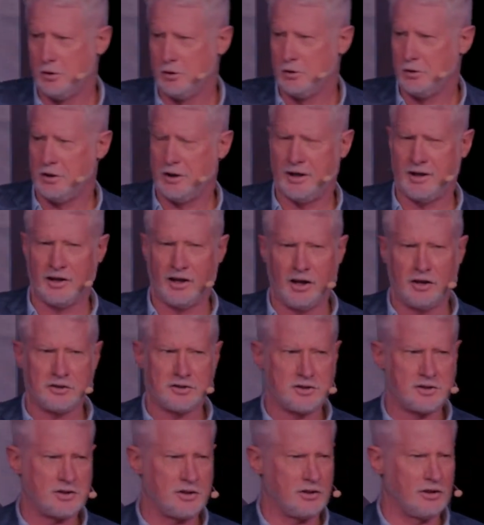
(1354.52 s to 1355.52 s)
I lost,
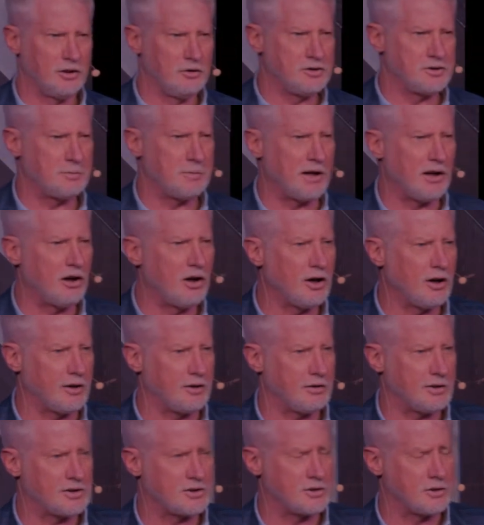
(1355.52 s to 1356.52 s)
started losing my
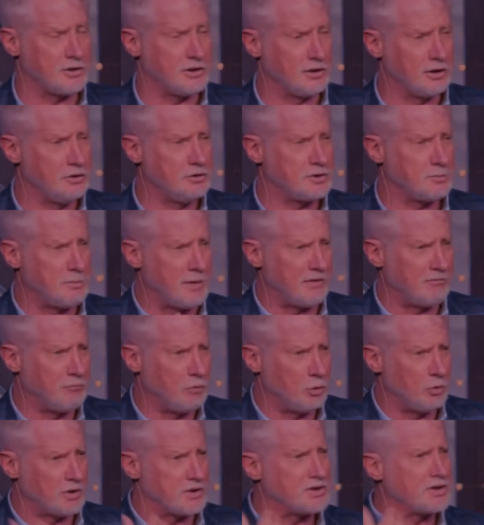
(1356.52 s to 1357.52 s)
heart. started losing my
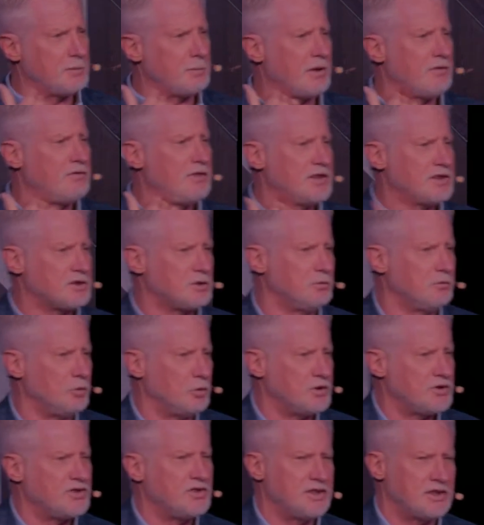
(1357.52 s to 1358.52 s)
voice, not my physical
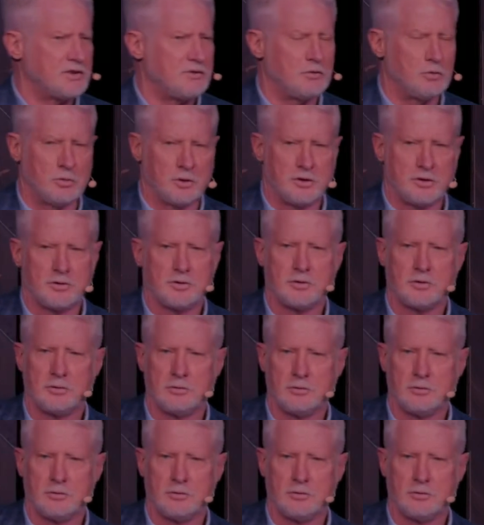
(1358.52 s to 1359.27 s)
voice, this voice.